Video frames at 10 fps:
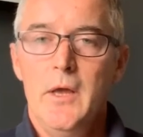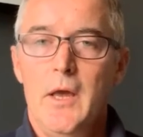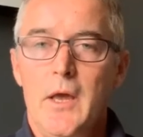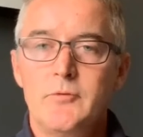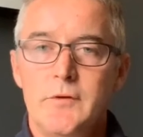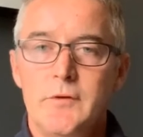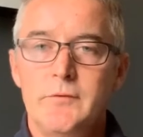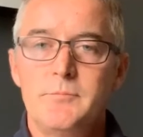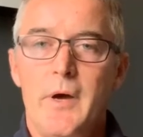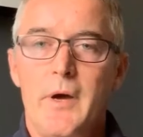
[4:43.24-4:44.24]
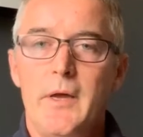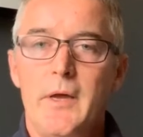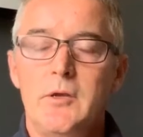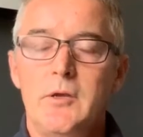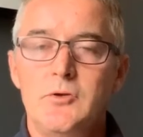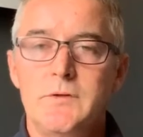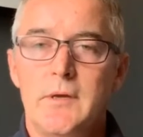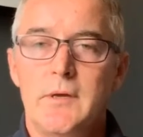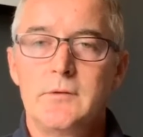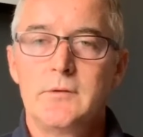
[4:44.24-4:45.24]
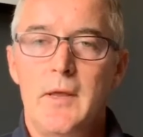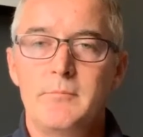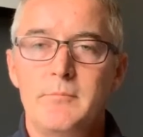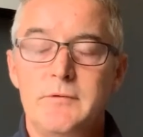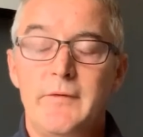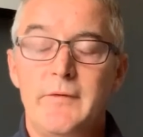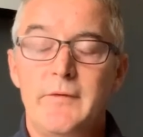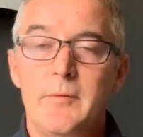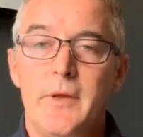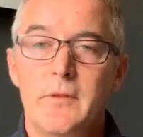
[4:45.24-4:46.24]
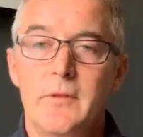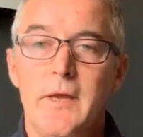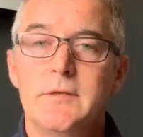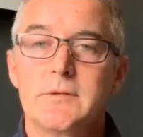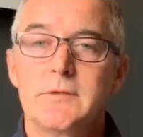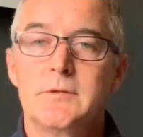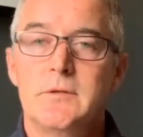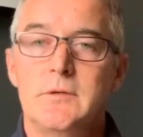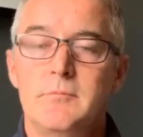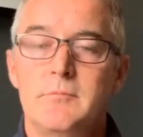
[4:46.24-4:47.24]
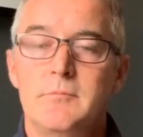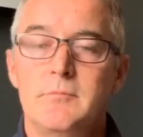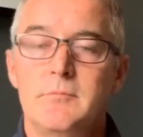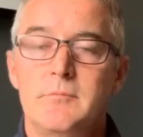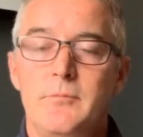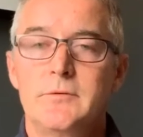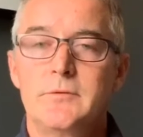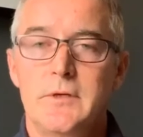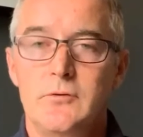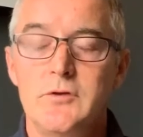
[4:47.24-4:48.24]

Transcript: driven by using and developing the latest possible,